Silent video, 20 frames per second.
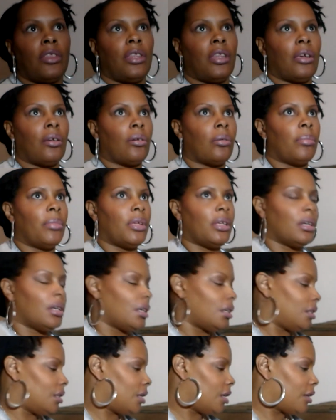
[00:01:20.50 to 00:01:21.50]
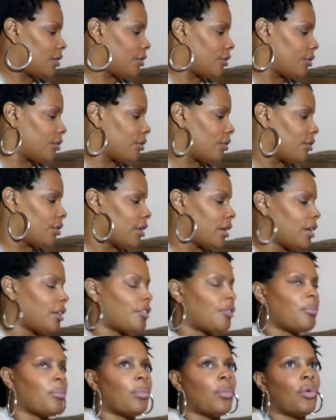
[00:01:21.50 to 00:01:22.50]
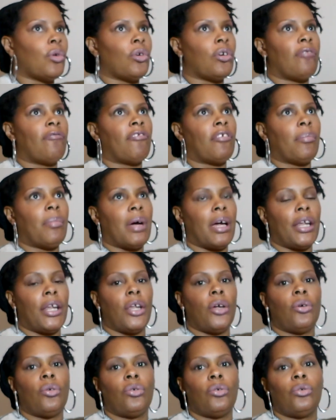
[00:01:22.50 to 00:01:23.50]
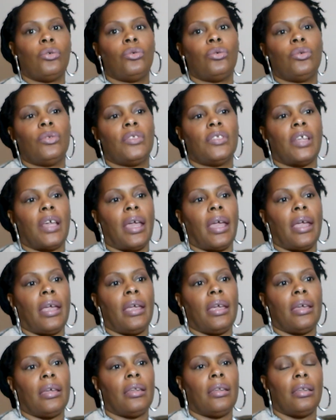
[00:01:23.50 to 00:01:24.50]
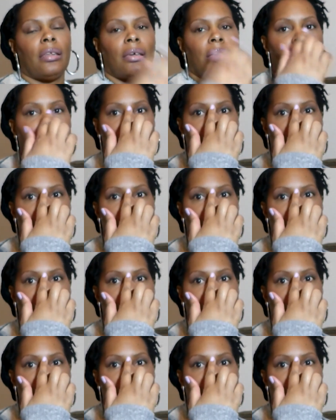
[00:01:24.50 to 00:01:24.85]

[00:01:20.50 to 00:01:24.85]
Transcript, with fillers: That'll be another, that's more for my nose and